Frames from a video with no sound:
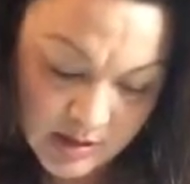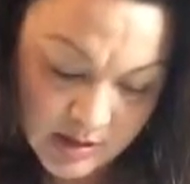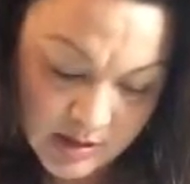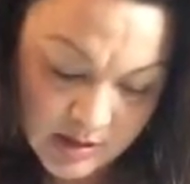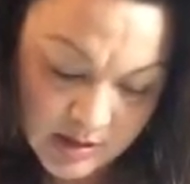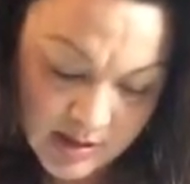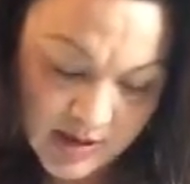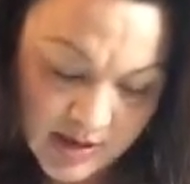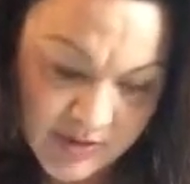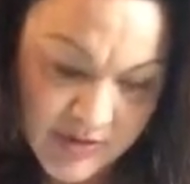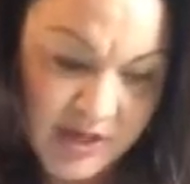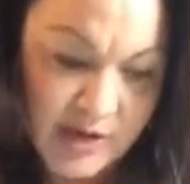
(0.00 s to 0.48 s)

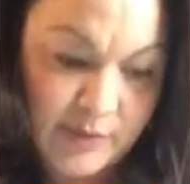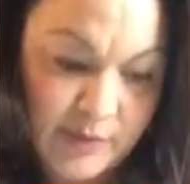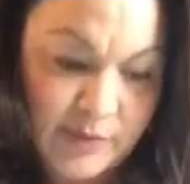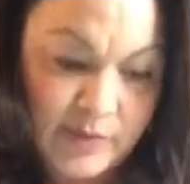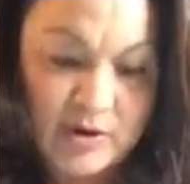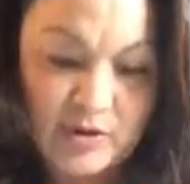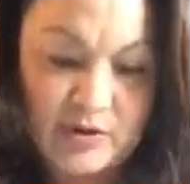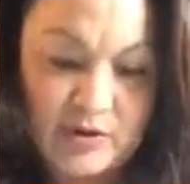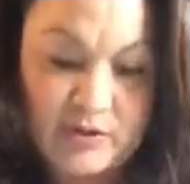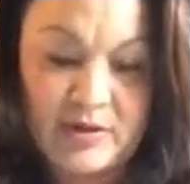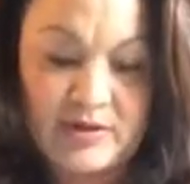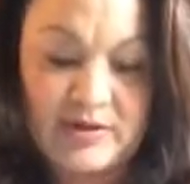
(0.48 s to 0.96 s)
I thought I
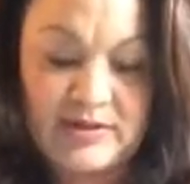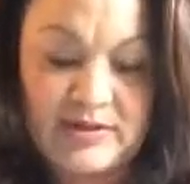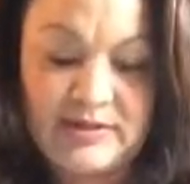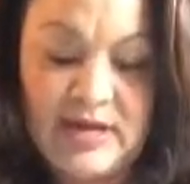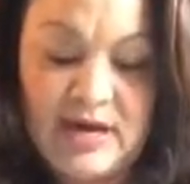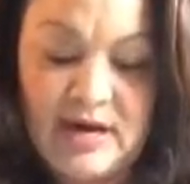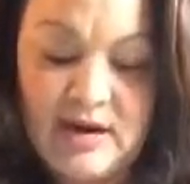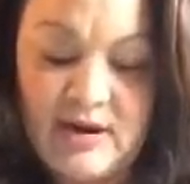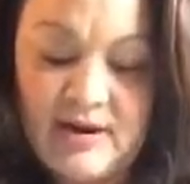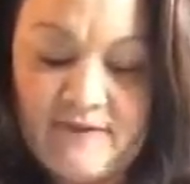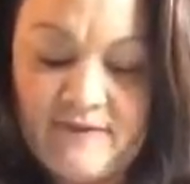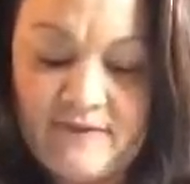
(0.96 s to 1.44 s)
wrote on the wrong
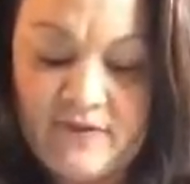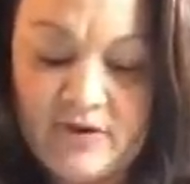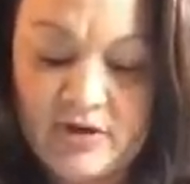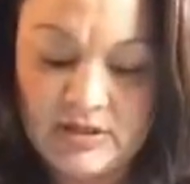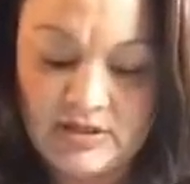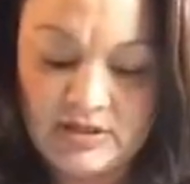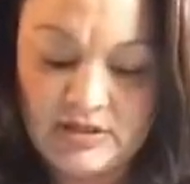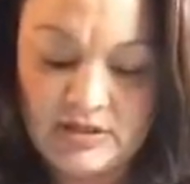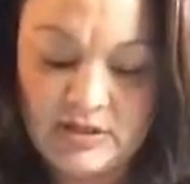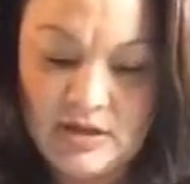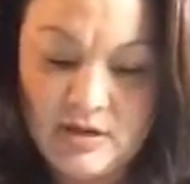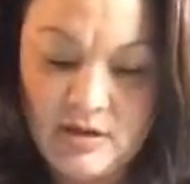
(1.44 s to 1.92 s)
side at
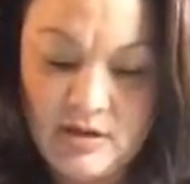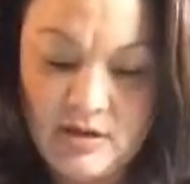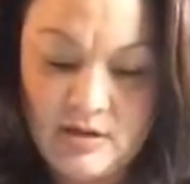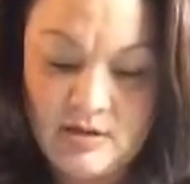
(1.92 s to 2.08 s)
first.